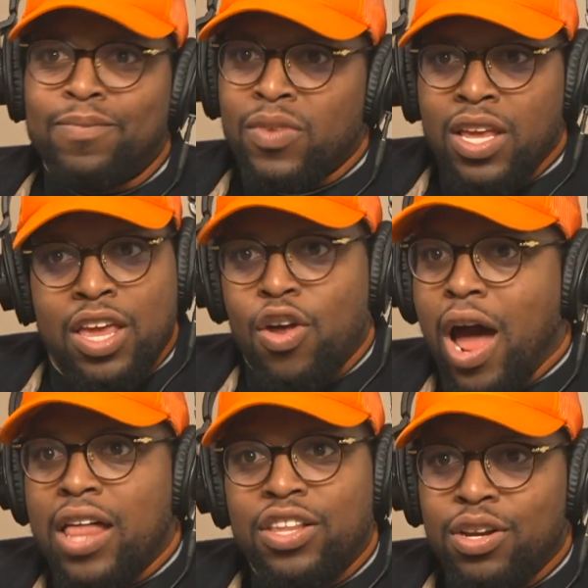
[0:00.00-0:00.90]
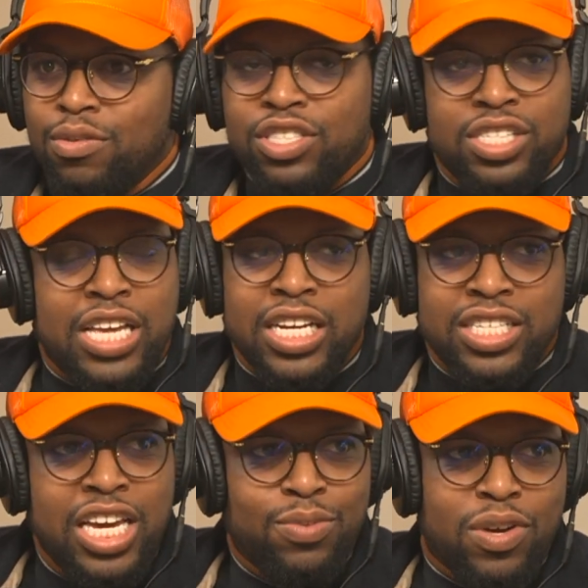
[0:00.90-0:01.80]
you know, I literally just text
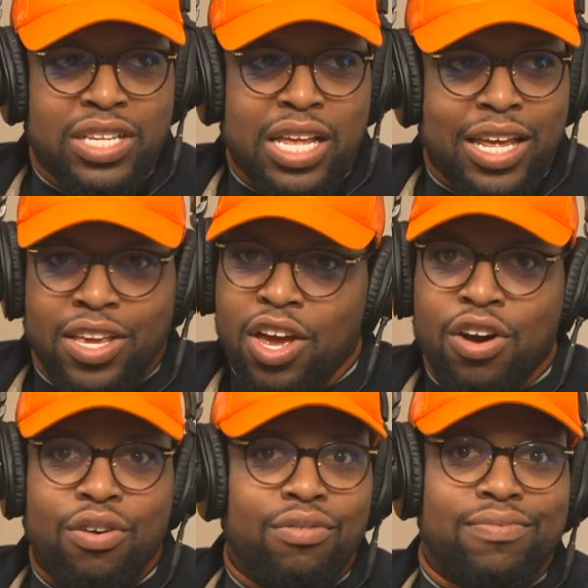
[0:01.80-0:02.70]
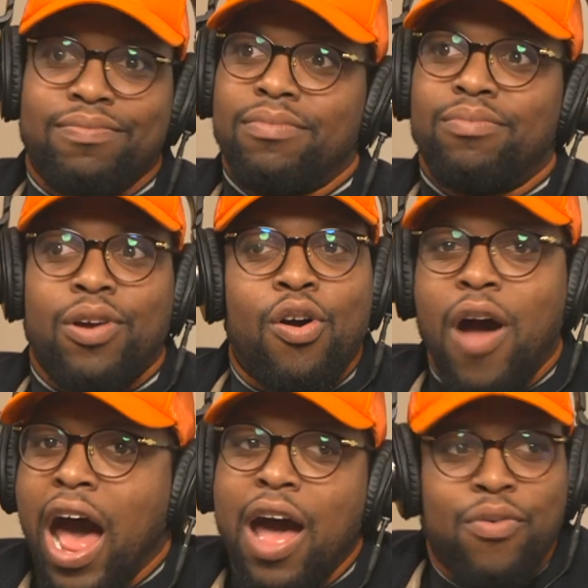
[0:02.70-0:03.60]
Keith one day like, yo, bro,
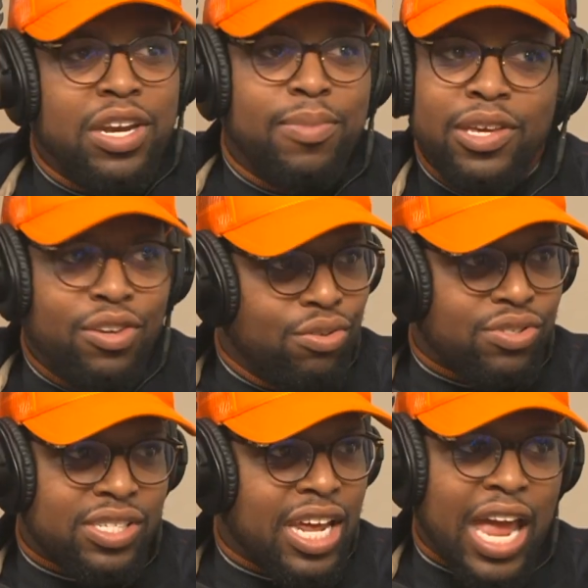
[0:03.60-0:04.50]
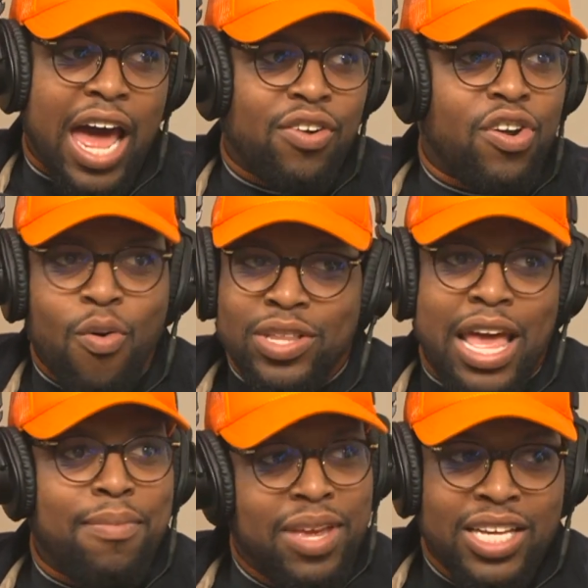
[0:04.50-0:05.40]
I want to be used. Like I don't know what
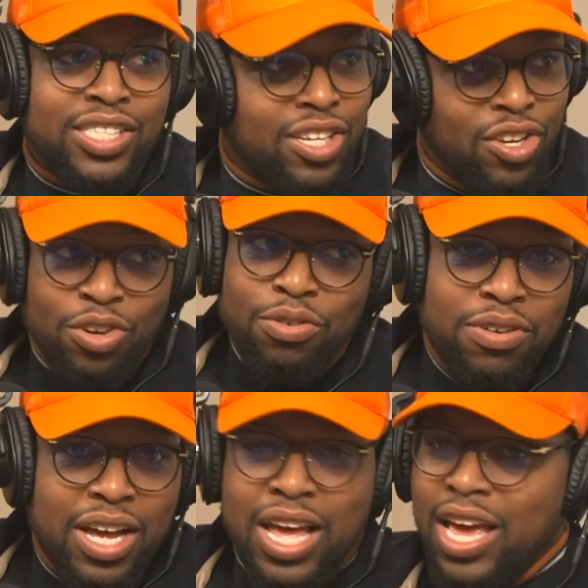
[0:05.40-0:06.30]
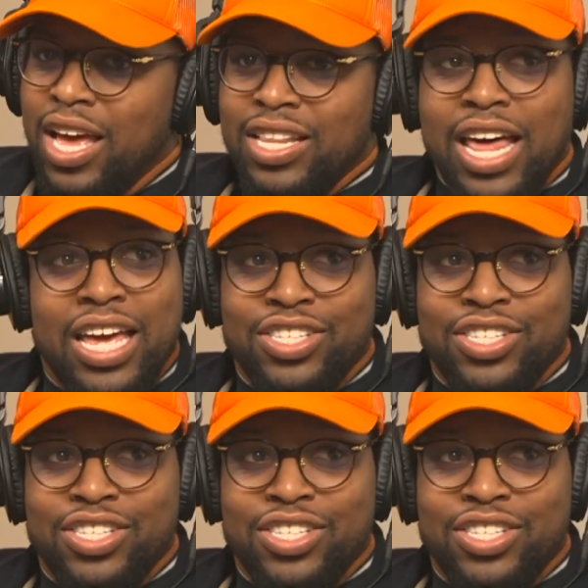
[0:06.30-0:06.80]
that means to you. Same. Like